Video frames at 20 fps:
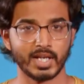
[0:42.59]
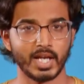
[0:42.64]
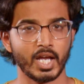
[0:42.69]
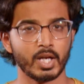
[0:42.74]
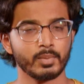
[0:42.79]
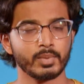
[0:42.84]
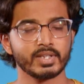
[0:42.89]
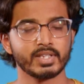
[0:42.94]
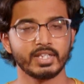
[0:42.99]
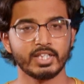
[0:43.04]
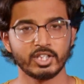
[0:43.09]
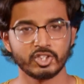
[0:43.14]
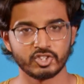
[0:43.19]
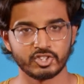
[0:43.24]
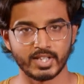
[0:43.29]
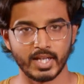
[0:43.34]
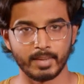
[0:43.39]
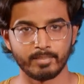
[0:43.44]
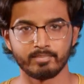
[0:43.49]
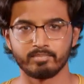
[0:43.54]
and with each
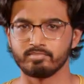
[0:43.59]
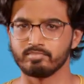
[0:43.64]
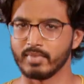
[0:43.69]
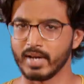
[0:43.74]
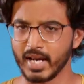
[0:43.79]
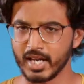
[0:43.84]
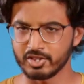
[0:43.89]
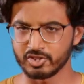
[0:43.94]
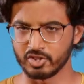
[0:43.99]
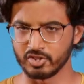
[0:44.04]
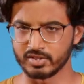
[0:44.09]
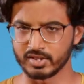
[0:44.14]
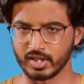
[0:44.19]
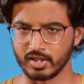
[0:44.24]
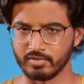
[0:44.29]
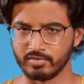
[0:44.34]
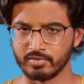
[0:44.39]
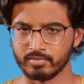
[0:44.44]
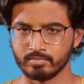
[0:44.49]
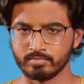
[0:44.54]
step, ask yourself,